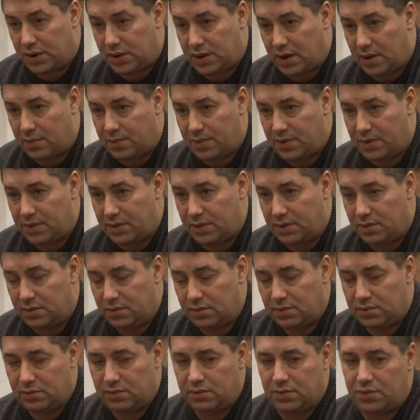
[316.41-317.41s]
One
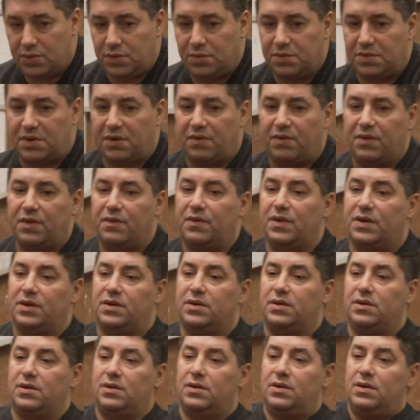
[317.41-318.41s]
more idea
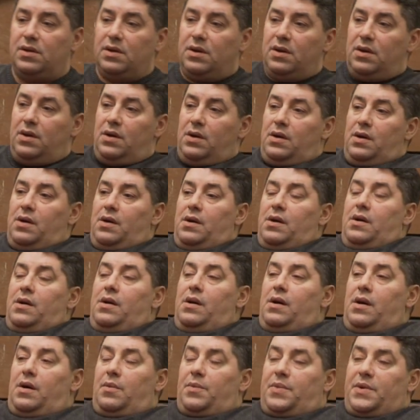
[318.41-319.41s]
to
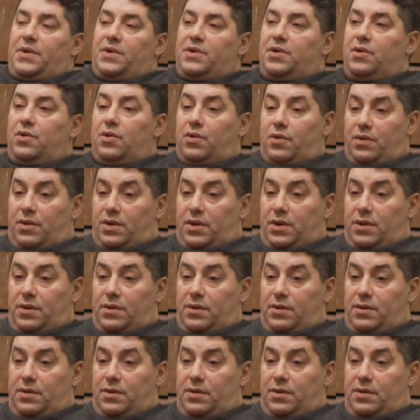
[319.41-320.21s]
consider is that